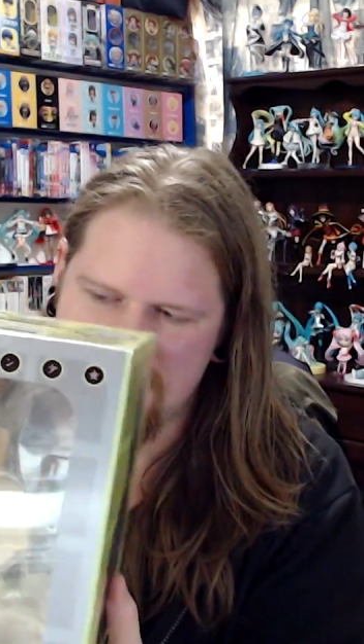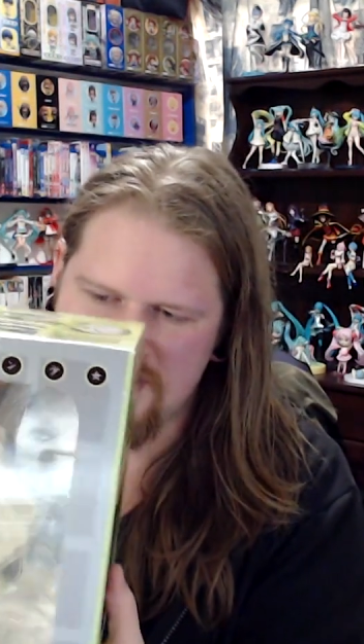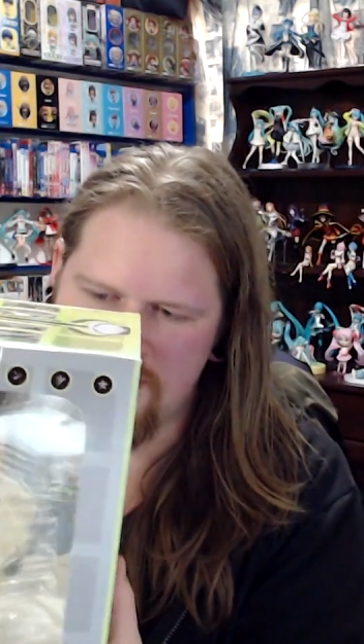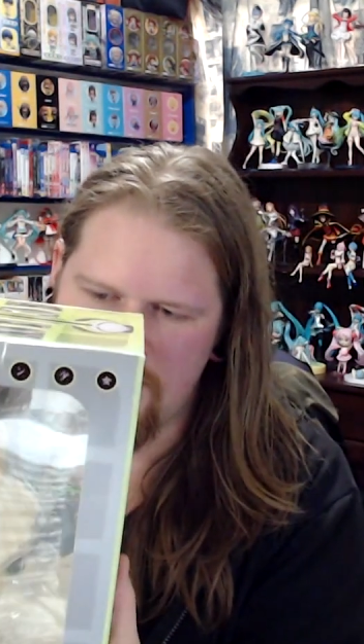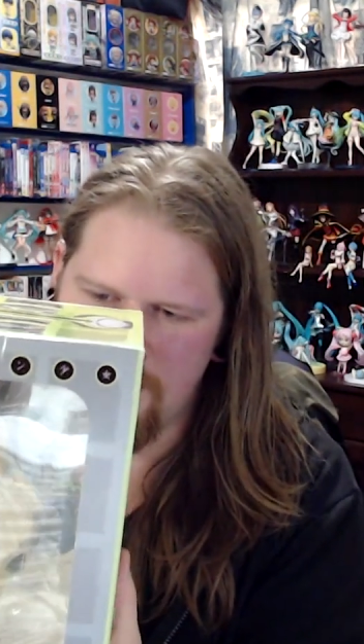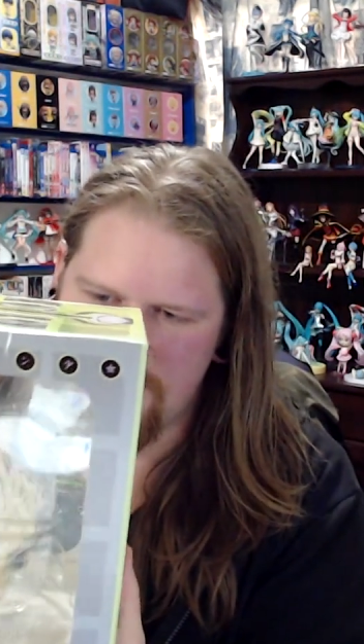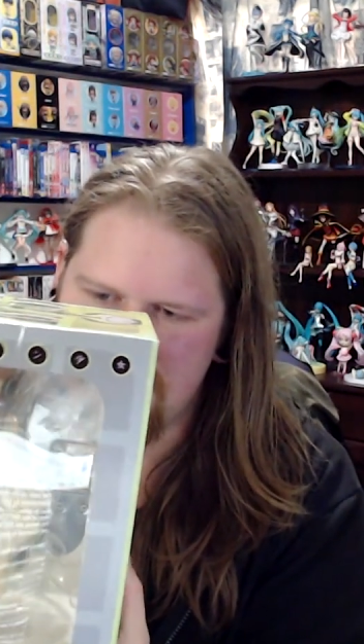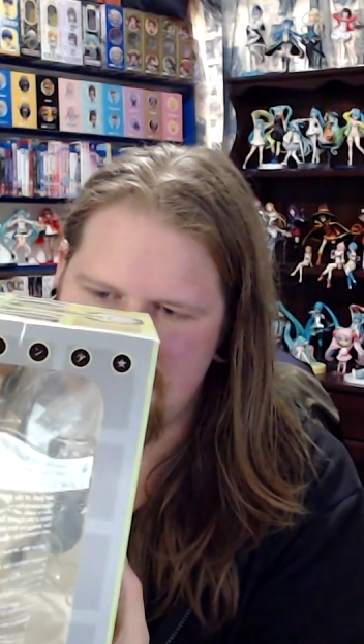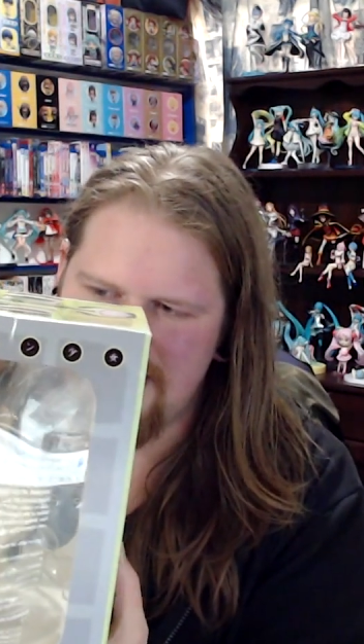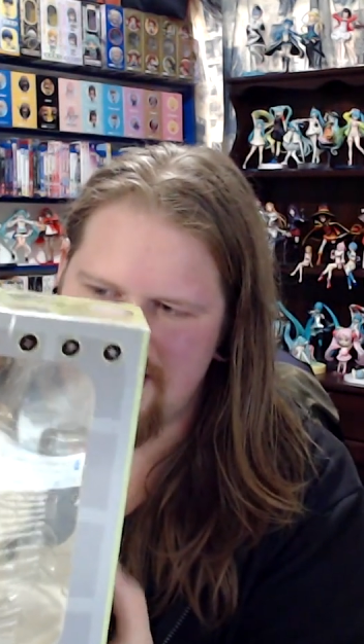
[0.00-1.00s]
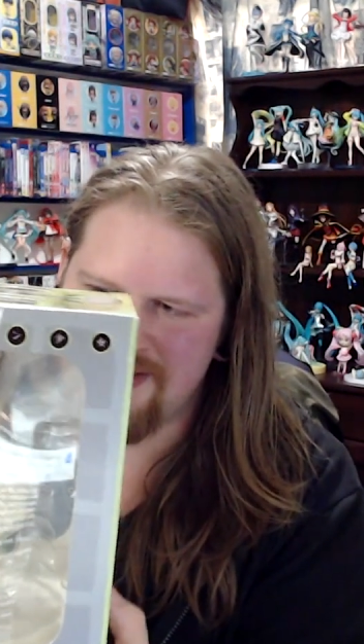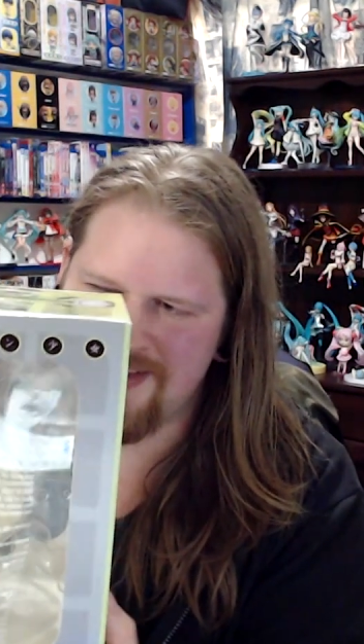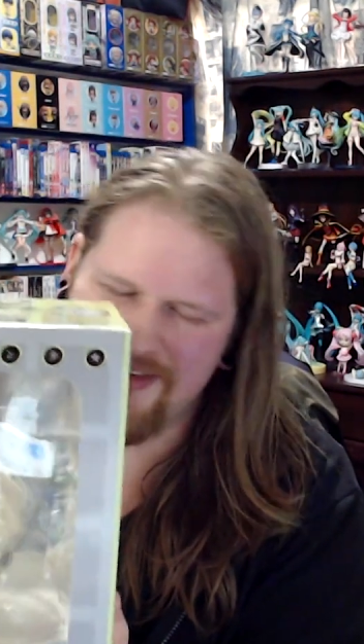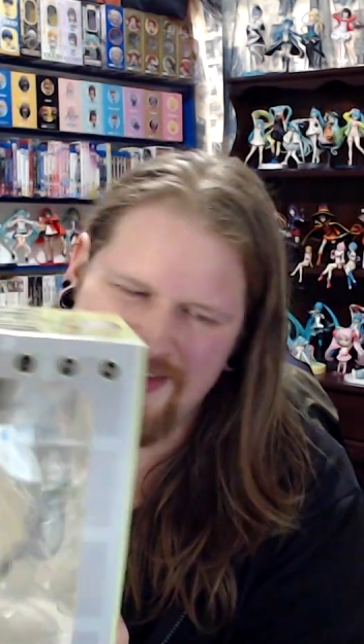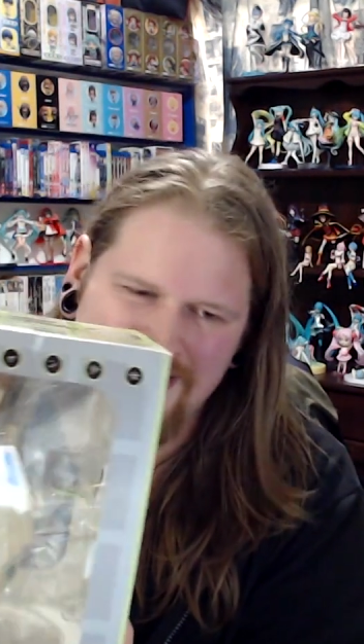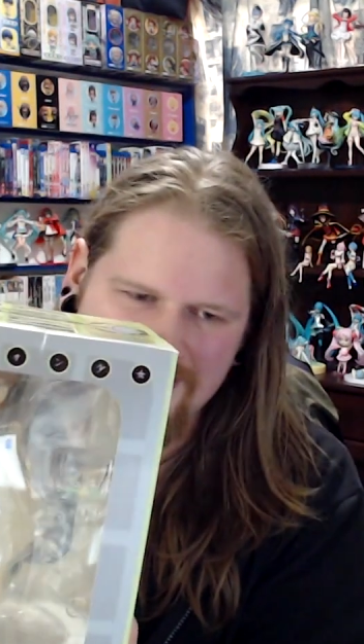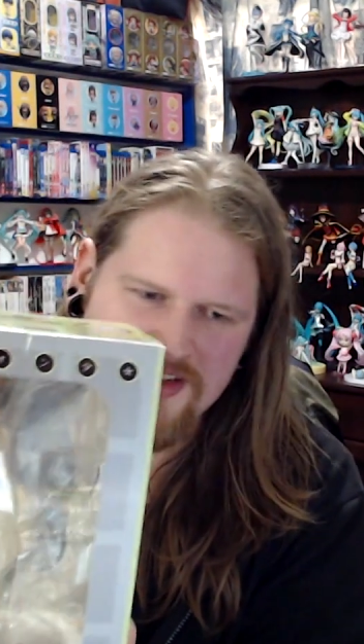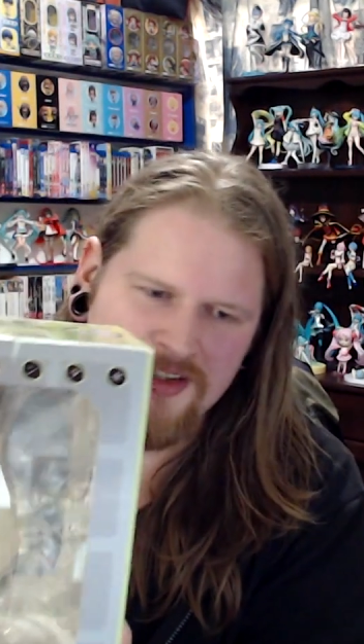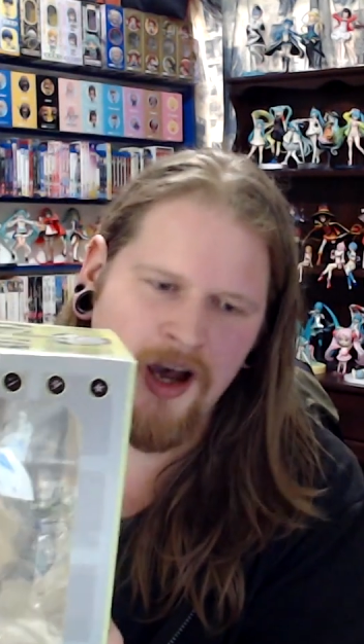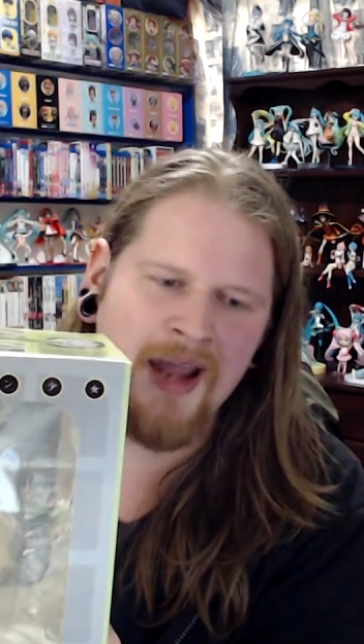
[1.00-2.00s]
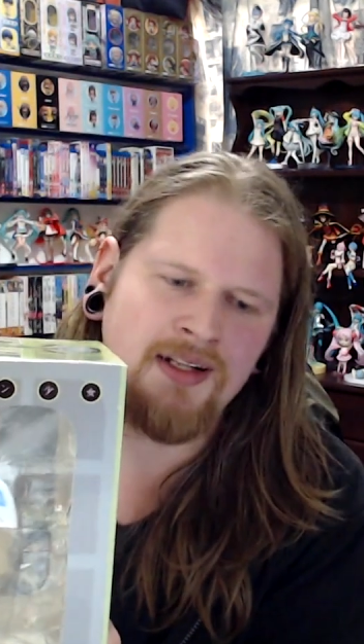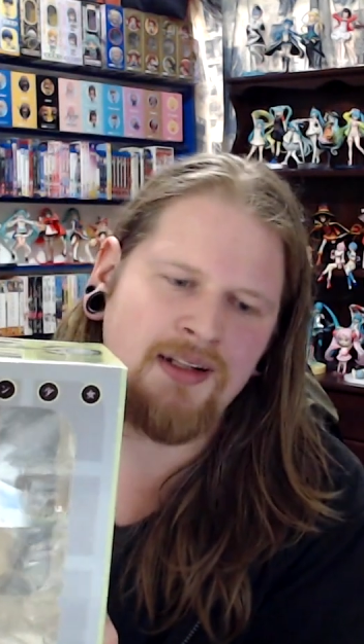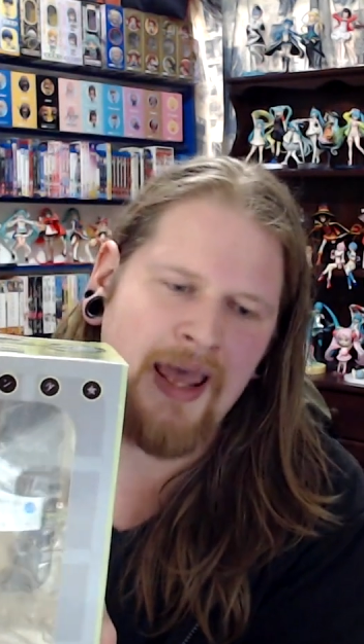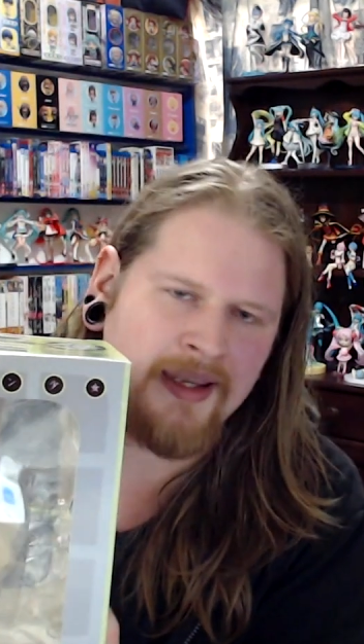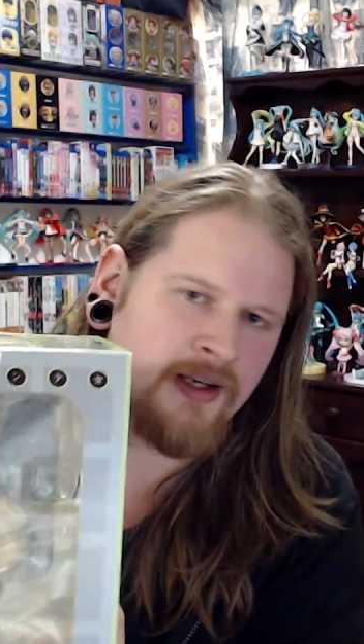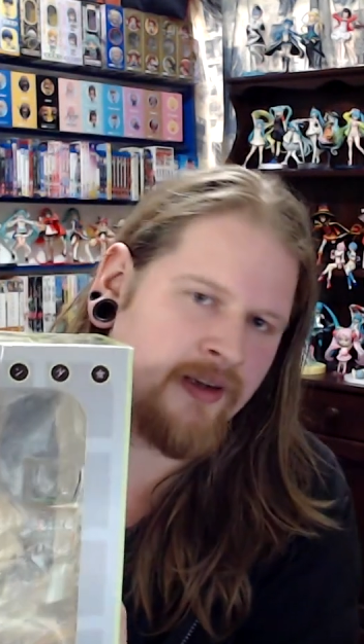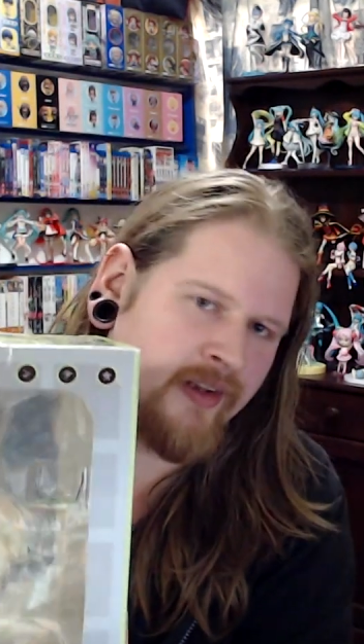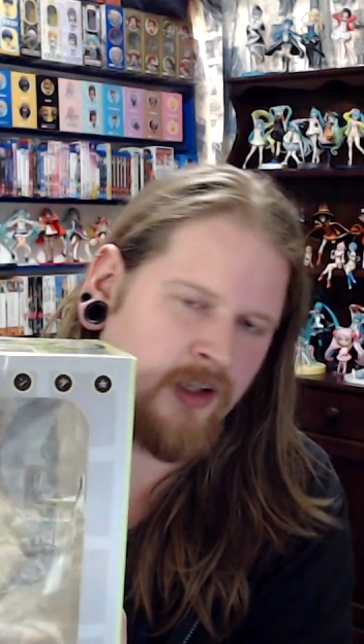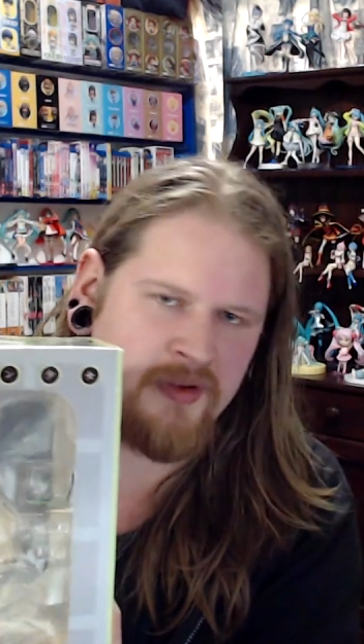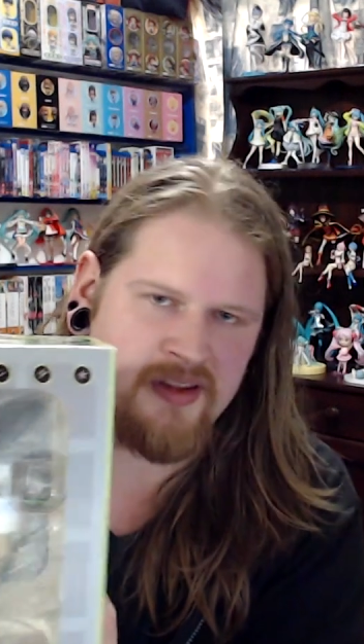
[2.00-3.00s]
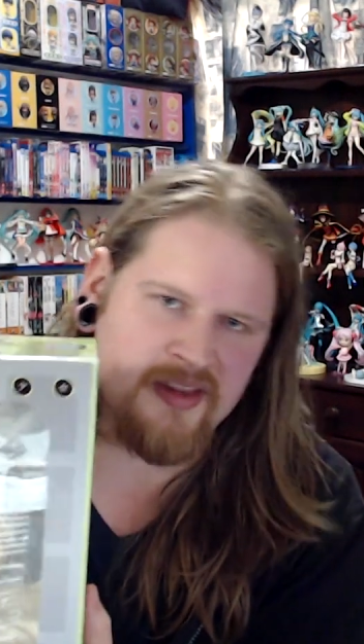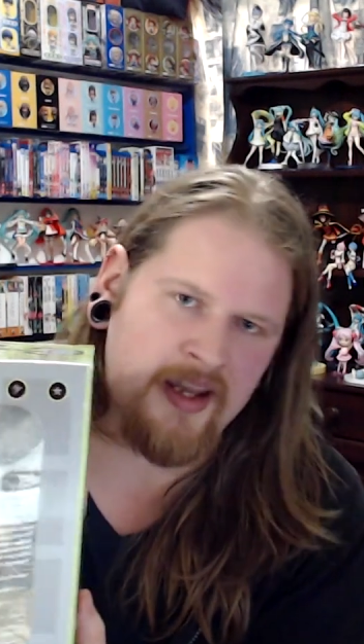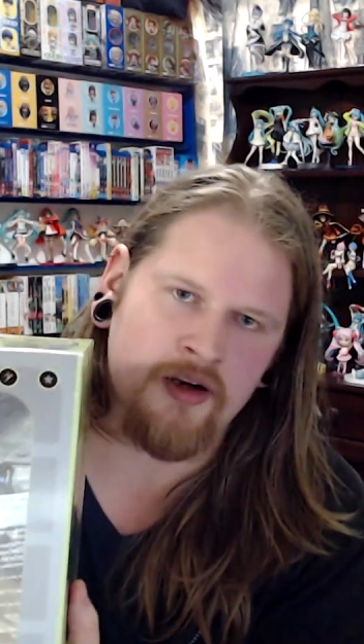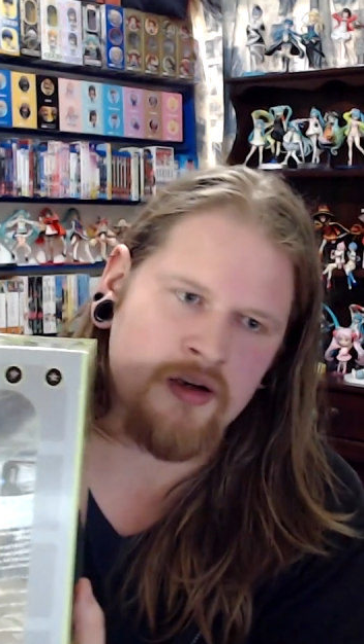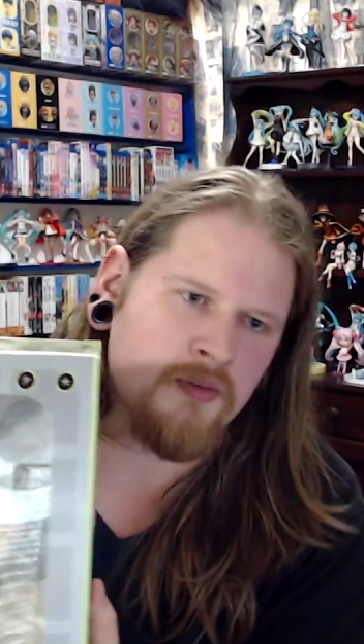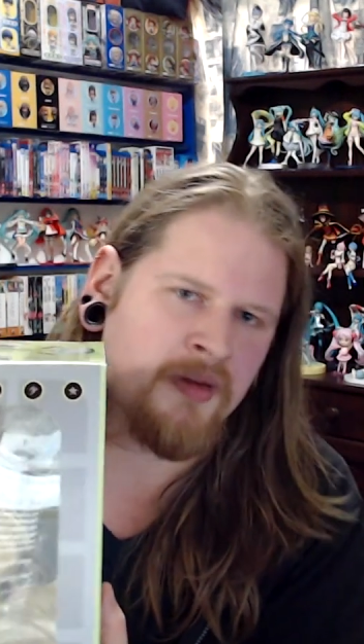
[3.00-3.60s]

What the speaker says: So it was kind of lacking a little bit there.